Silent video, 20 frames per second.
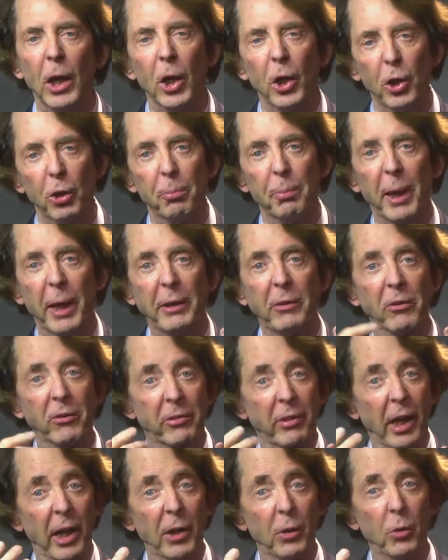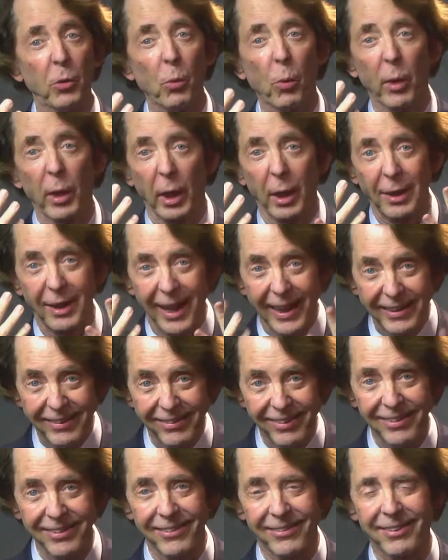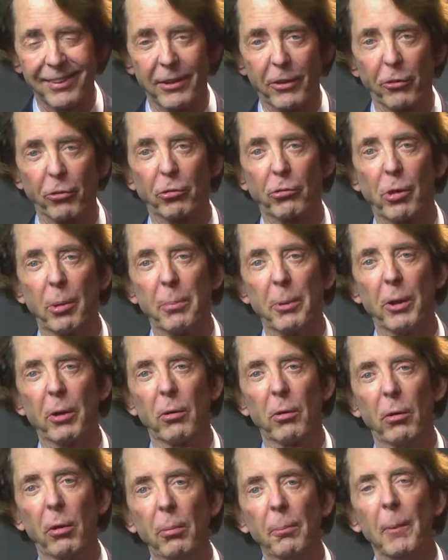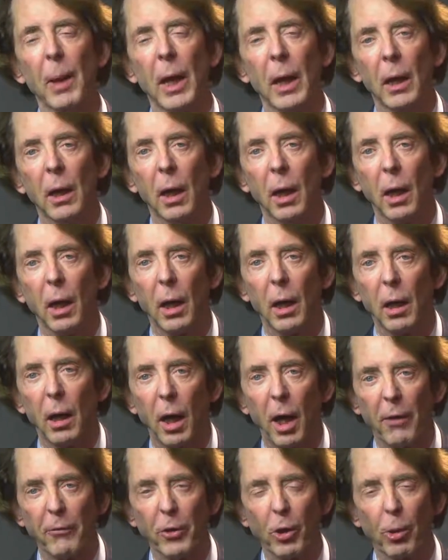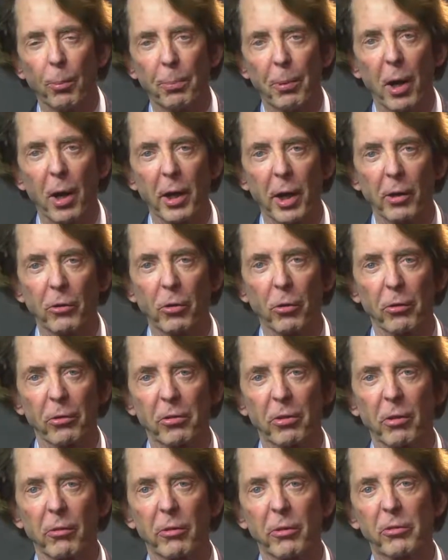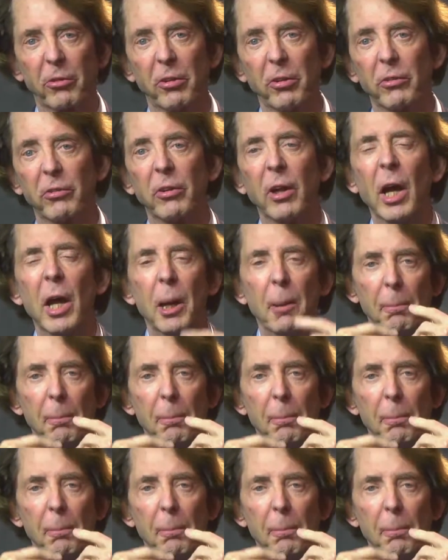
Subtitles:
You may decide you want to license a distributor of your product or services.